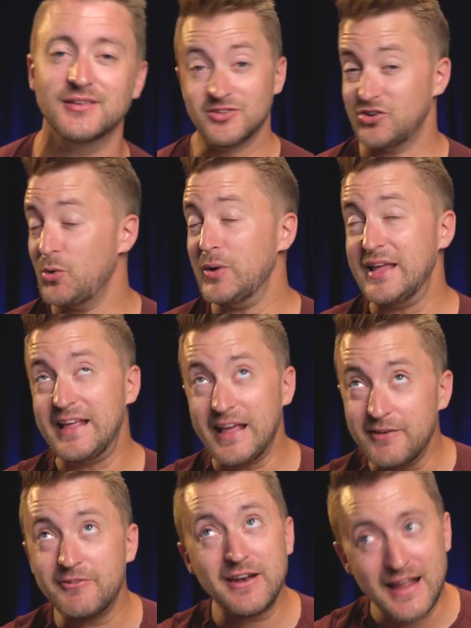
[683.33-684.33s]
So
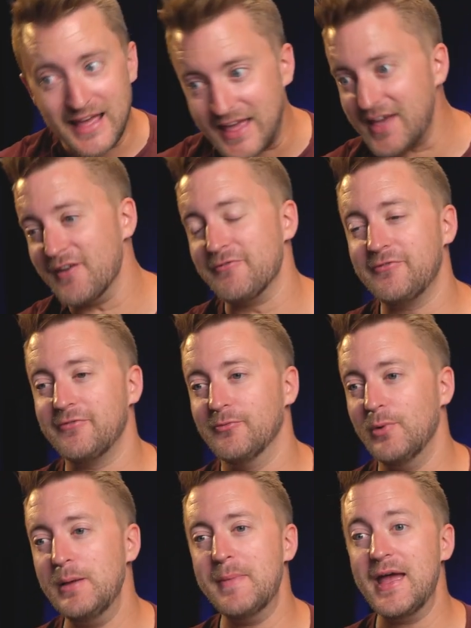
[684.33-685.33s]
even if
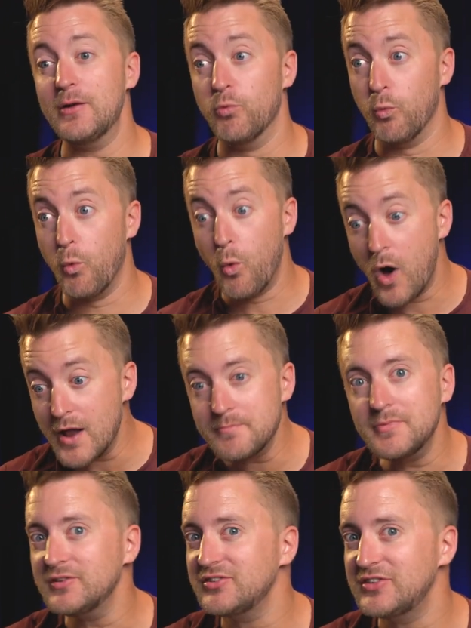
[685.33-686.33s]
we made one
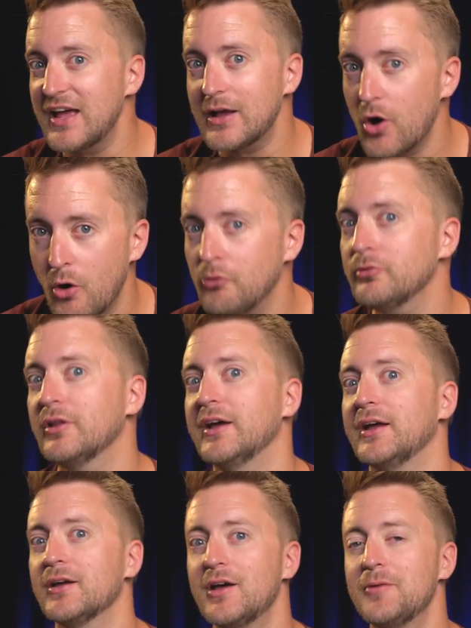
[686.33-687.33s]
mistake only